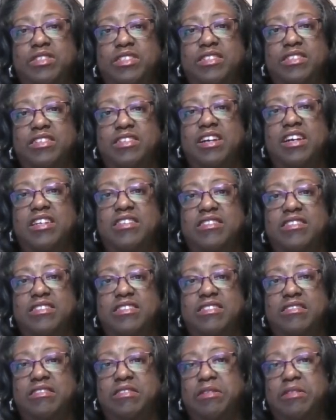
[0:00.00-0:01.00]

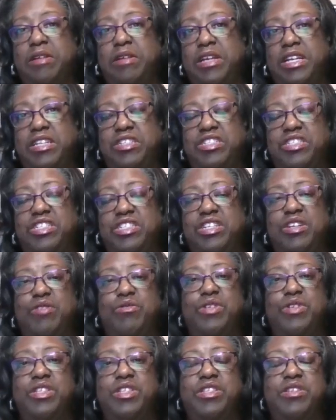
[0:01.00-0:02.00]
discuss and
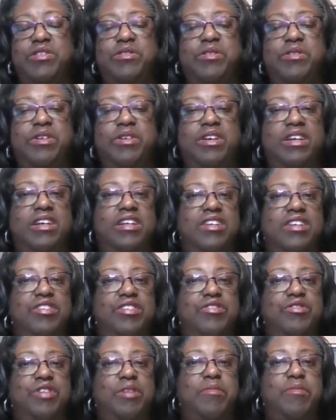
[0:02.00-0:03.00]
share with you
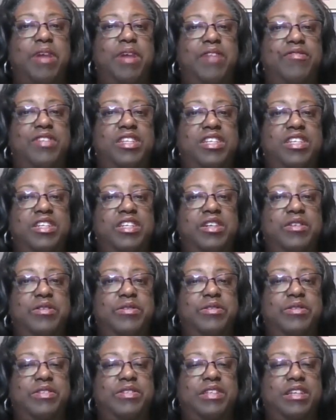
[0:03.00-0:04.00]
during my
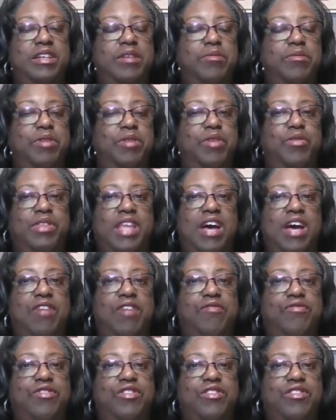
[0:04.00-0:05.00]
videos. But
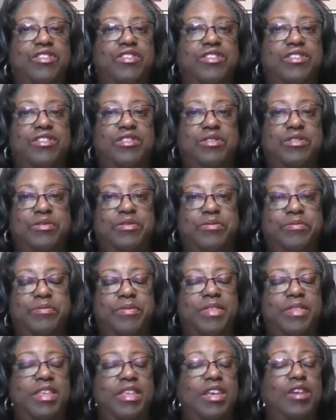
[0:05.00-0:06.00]
without further ado,
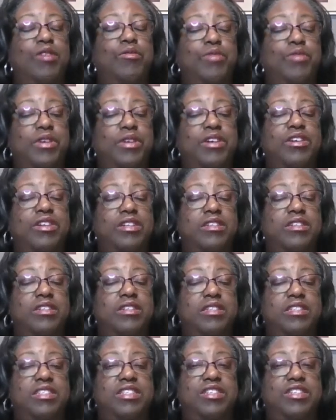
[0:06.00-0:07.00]
we're going to
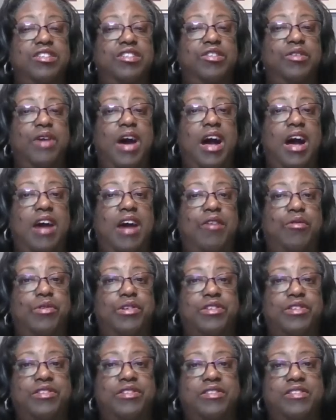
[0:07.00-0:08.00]
continue
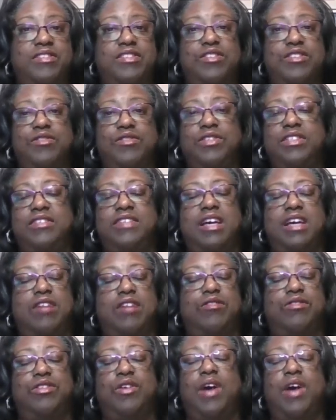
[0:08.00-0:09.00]
our series. I
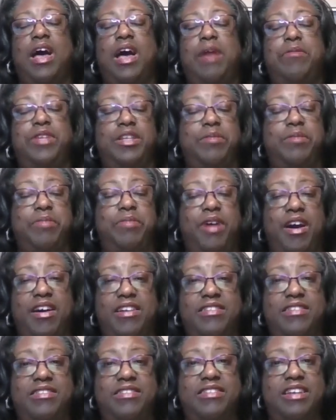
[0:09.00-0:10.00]
don't know how many
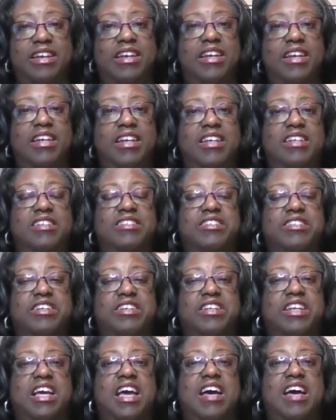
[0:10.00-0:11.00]
parts it's
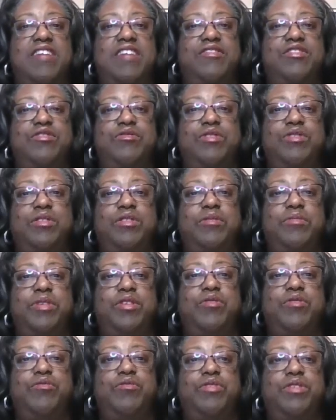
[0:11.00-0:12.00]
going to have to it,
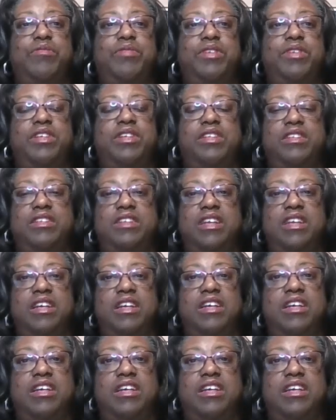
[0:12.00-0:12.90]
but we've been